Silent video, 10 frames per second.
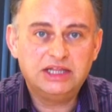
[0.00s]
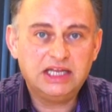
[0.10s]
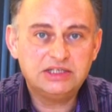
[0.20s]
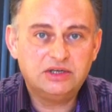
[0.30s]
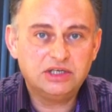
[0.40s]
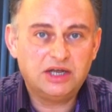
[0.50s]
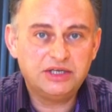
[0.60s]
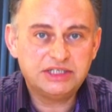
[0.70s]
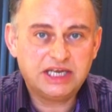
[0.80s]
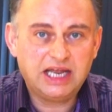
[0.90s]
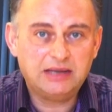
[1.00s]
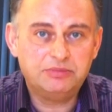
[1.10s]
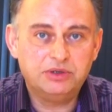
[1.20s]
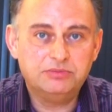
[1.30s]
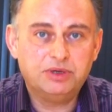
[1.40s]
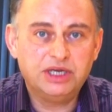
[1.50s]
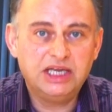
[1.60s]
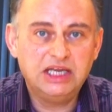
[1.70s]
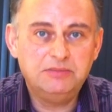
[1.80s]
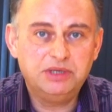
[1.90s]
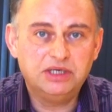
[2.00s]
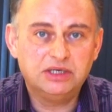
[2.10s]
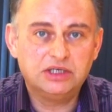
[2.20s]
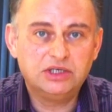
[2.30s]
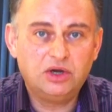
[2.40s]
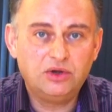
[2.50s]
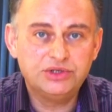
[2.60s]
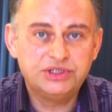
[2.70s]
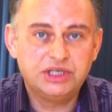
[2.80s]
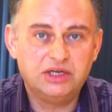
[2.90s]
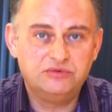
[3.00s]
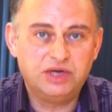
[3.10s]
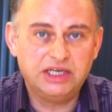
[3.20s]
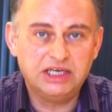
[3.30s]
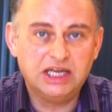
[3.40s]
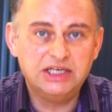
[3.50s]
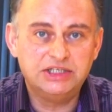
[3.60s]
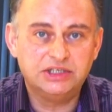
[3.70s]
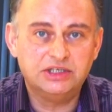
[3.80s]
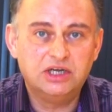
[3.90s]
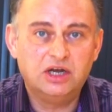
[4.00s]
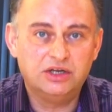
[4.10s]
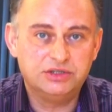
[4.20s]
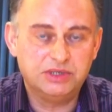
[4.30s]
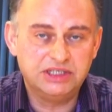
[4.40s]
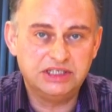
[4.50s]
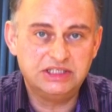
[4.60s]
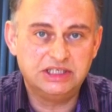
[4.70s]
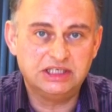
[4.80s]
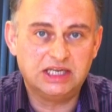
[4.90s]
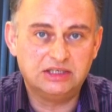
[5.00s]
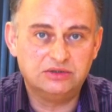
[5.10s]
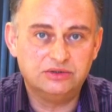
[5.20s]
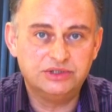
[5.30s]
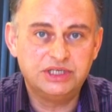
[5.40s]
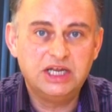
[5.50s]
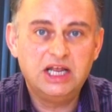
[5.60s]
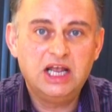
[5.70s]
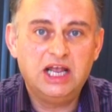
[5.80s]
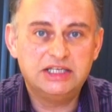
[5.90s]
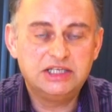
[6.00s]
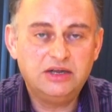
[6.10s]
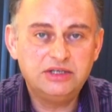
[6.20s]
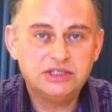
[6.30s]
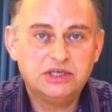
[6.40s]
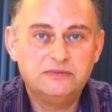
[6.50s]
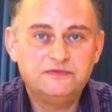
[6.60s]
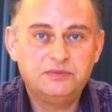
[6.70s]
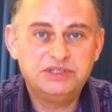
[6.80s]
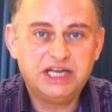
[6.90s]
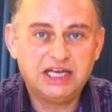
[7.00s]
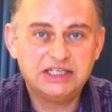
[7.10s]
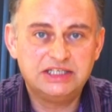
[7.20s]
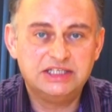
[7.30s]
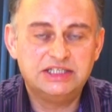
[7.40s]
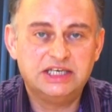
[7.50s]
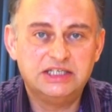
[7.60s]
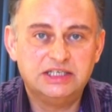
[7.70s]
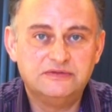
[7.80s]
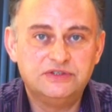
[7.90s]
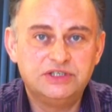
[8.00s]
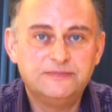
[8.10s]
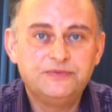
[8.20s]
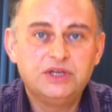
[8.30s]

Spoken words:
That's not going to happen by heaping cost and regulation onto existing landlords. It's going to come from tax incentives.